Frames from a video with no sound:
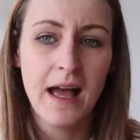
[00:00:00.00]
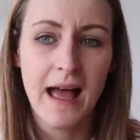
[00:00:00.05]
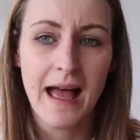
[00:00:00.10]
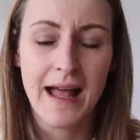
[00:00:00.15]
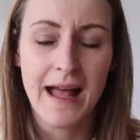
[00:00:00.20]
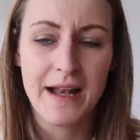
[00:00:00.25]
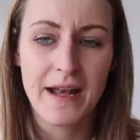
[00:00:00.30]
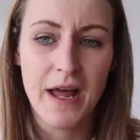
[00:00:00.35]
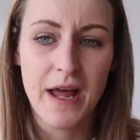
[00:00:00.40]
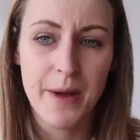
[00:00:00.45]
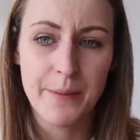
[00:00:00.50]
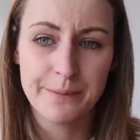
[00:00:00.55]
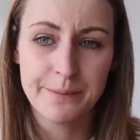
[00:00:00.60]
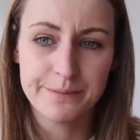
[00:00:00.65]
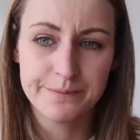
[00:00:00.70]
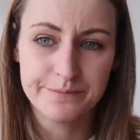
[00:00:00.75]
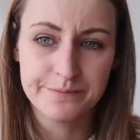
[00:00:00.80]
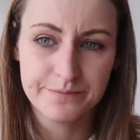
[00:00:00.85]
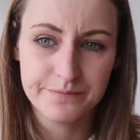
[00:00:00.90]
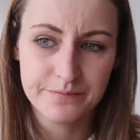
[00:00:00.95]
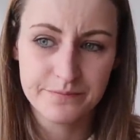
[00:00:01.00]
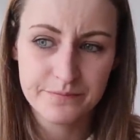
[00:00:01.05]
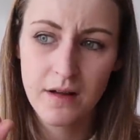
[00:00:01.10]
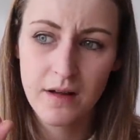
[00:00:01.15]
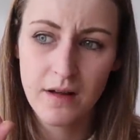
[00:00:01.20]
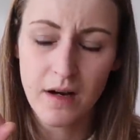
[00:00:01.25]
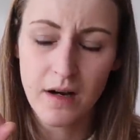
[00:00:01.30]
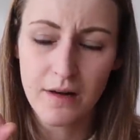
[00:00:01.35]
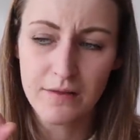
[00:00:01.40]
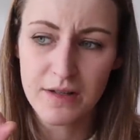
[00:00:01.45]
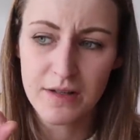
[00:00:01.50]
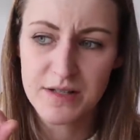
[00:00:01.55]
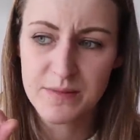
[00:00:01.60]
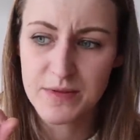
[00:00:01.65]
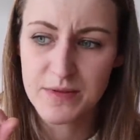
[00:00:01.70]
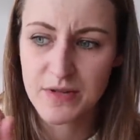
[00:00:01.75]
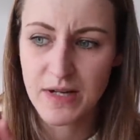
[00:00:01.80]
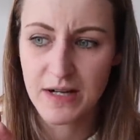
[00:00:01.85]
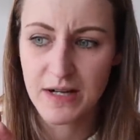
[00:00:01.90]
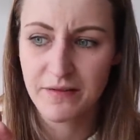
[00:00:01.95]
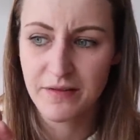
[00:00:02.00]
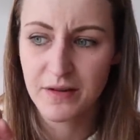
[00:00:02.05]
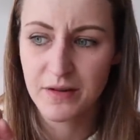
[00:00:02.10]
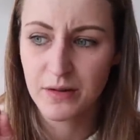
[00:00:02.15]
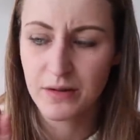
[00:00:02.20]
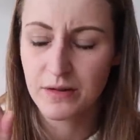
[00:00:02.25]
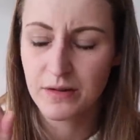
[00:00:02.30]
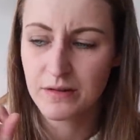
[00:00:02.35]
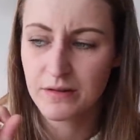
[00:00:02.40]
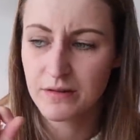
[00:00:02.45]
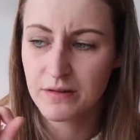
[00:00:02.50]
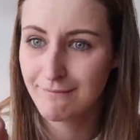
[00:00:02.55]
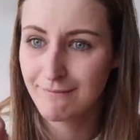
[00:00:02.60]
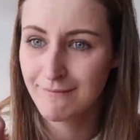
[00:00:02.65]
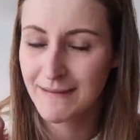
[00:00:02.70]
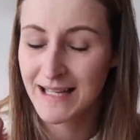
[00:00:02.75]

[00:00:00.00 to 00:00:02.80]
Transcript: And um, I've lost my train of thought.